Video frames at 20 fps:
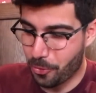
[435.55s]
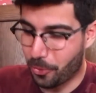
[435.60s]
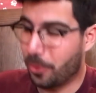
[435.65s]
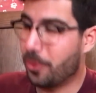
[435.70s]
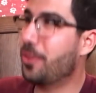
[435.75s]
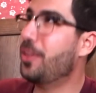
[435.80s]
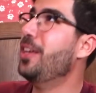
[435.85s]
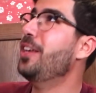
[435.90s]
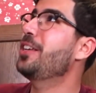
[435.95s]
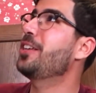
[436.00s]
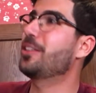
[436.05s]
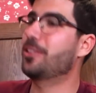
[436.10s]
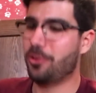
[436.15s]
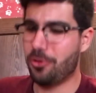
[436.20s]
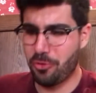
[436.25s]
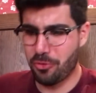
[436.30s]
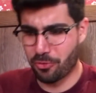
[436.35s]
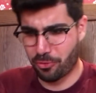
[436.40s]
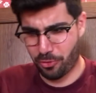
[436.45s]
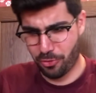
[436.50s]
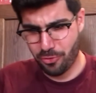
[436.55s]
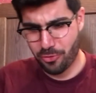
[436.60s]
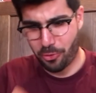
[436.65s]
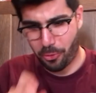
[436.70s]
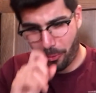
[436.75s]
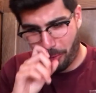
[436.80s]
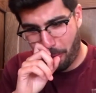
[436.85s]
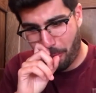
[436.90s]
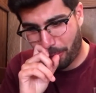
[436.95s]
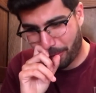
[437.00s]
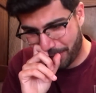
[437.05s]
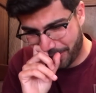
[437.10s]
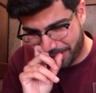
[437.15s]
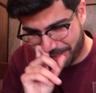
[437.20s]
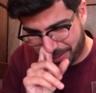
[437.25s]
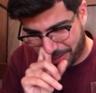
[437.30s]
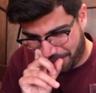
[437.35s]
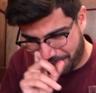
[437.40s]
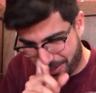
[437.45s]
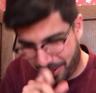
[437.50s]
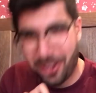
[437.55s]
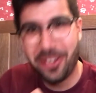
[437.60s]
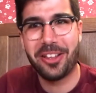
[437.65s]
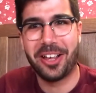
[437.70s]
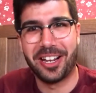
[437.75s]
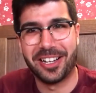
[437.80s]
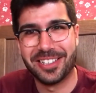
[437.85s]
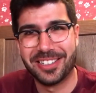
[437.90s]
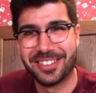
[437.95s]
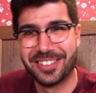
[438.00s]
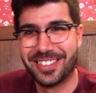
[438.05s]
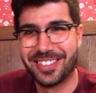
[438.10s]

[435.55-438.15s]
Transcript: Oh, thank you. Oh, oh, this is good. Hold on.